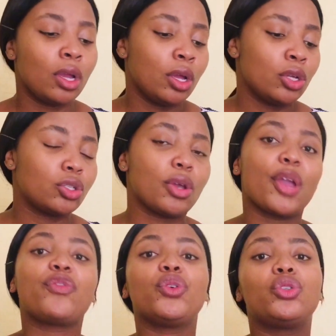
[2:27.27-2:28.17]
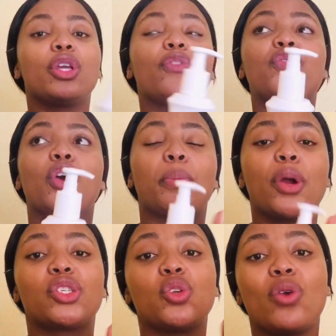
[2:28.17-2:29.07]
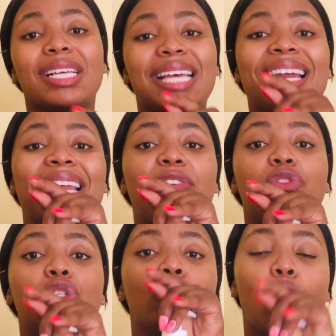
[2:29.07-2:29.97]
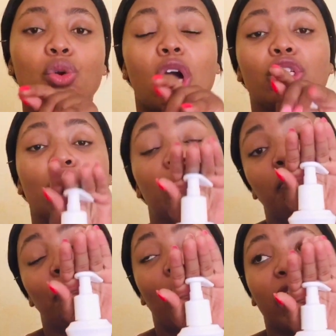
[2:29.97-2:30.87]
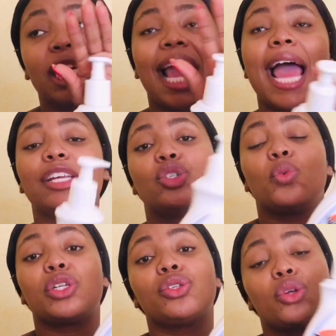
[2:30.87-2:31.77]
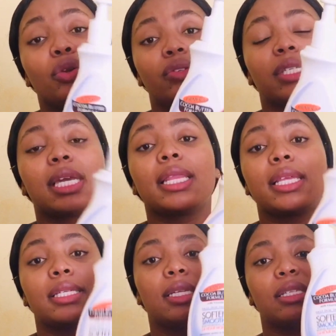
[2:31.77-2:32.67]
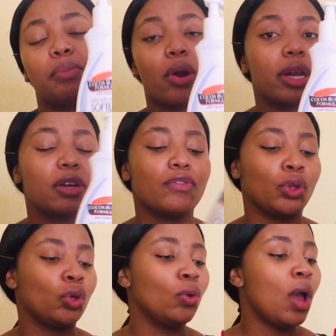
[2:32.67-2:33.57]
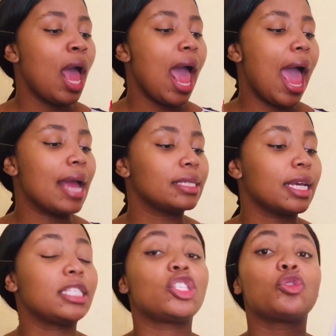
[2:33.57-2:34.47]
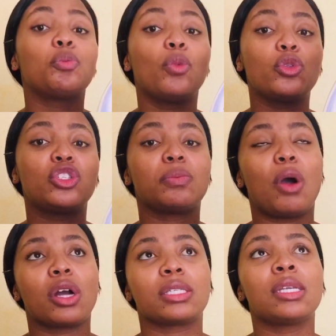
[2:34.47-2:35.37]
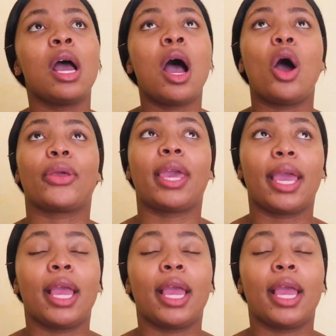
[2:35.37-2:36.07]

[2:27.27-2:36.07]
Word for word: so if you if you're a person who has uneven tone on your body and you want to tone your skin this is the product for you and it smooths marks okay